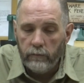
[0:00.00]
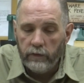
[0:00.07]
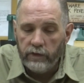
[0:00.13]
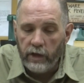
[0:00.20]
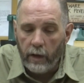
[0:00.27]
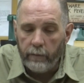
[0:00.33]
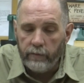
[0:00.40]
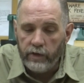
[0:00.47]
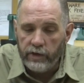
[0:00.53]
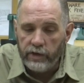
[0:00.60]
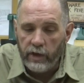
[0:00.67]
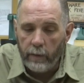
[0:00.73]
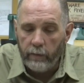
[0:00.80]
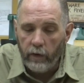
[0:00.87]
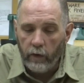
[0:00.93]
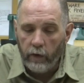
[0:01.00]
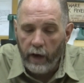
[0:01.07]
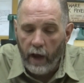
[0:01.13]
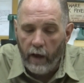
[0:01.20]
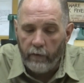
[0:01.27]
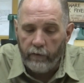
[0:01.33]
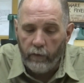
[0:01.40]
just something to
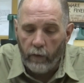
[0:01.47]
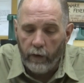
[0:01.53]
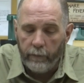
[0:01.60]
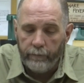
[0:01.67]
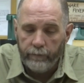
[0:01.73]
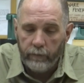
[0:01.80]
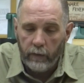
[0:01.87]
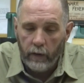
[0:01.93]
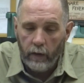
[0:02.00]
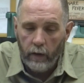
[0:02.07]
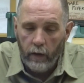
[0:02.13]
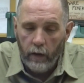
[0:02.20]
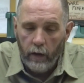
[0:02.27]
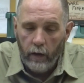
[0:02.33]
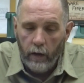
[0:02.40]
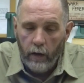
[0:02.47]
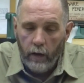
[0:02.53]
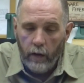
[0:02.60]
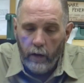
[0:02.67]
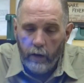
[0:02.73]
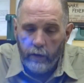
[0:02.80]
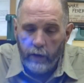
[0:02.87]
look out for.
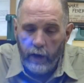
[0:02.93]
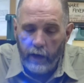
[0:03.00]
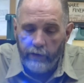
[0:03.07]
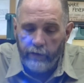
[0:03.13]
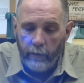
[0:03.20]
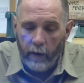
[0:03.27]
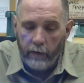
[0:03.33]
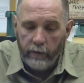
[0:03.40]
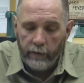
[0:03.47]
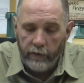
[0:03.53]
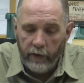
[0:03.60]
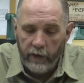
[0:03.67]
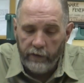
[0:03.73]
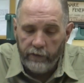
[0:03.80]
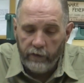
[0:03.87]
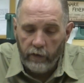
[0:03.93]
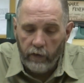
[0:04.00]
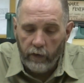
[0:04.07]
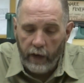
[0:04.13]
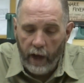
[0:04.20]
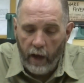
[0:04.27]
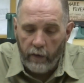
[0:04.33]
Okay, some other things to
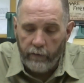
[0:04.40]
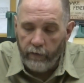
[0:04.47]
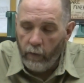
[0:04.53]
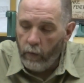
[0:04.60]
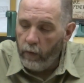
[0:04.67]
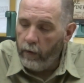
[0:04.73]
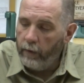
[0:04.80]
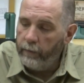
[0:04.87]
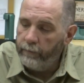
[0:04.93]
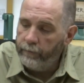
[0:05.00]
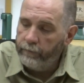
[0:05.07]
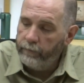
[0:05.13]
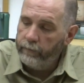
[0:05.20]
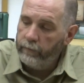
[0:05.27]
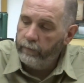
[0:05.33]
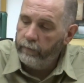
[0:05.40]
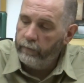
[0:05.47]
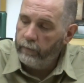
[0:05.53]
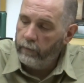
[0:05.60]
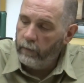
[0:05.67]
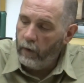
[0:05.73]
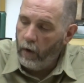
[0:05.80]
look out for
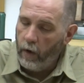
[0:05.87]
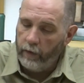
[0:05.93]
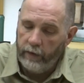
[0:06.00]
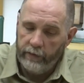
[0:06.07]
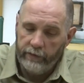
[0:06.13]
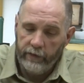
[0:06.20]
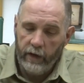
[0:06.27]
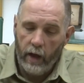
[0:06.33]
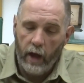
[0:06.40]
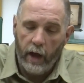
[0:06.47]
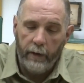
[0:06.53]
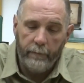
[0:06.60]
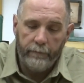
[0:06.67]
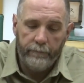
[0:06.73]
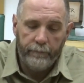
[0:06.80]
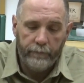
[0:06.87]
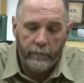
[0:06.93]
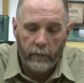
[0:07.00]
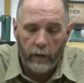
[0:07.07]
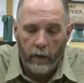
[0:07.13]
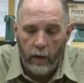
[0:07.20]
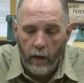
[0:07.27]
on this gun.
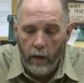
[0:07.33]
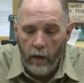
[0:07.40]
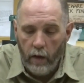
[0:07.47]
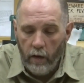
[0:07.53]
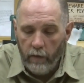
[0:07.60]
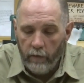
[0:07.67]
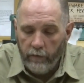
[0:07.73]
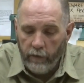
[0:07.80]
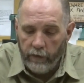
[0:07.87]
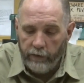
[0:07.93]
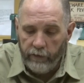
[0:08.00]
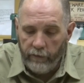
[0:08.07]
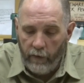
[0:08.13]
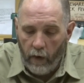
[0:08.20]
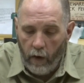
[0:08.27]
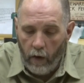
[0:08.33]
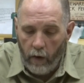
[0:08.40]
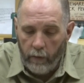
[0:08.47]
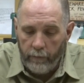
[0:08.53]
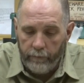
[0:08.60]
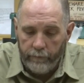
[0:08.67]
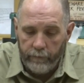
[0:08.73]
First of
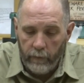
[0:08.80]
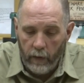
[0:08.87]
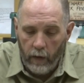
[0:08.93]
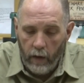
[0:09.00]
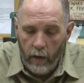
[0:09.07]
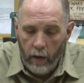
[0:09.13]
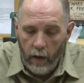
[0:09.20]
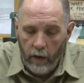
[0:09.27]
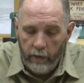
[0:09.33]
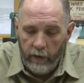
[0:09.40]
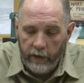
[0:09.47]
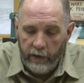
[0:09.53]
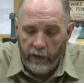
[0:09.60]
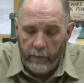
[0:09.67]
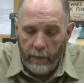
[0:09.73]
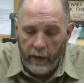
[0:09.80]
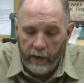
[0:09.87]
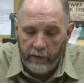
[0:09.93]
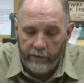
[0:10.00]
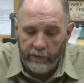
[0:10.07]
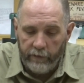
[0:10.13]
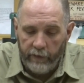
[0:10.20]
all, they did make
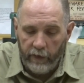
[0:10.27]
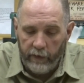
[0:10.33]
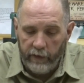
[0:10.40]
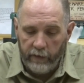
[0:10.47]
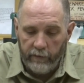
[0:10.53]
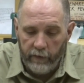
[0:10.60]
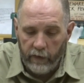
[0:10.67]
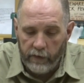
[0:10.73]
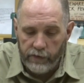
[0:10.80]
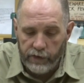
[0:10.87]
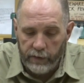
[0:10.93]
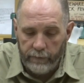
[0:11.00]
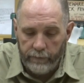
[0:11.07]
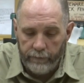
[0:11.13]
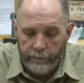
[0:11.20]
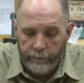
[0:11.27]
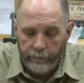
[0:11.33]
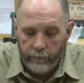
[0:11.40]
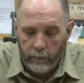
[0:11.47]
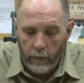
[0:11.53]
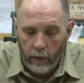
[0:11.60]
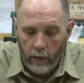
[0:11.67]
a civilian version.
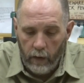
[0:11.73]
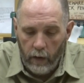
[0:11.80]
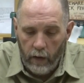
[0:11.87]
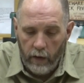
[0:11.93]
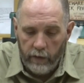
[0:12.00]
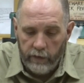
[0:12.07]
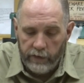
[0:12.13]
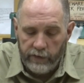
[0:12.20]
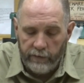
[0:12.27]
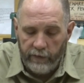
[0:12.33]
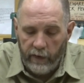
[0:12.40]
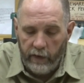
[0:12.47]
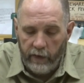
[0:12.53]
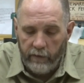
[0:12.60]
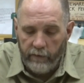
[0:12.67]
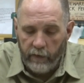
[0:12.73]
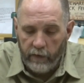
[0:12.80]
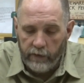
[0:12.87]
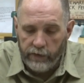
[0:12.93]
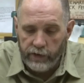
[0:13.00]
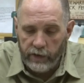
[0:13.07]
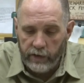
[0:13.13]
The civilian
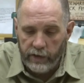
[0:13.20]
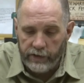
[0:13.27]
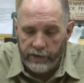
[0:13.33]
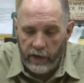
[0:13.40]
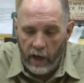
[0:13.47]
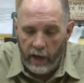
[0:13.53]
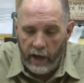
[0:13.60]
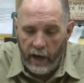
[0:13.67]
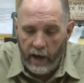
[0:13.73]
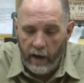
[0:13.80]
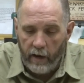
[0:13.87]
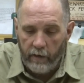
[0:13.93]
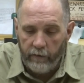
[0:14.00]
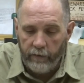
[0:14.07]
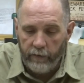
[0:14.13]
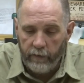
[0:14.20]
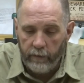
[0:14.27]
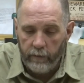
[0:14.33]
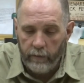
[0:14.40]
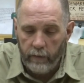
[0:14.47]
version does not have